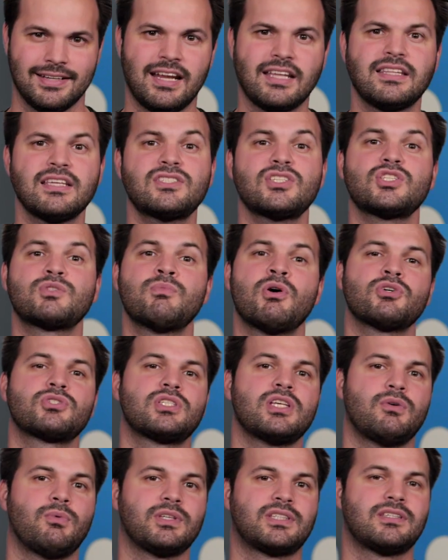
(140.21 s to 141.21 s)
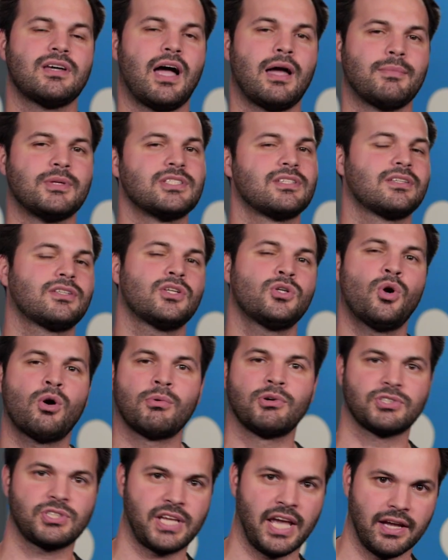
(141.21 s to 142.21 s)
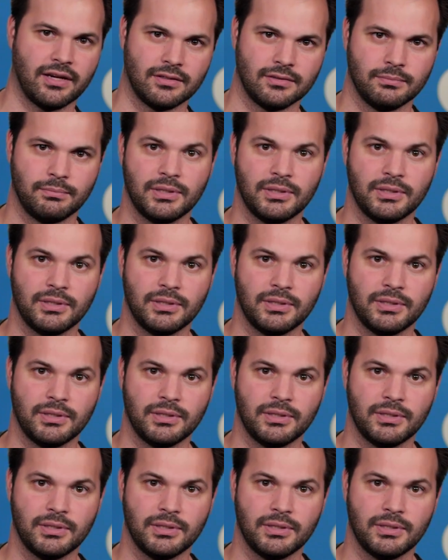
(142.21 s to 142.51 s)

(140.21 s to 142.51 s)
Now, this is mostly with diamonds at the normal scale,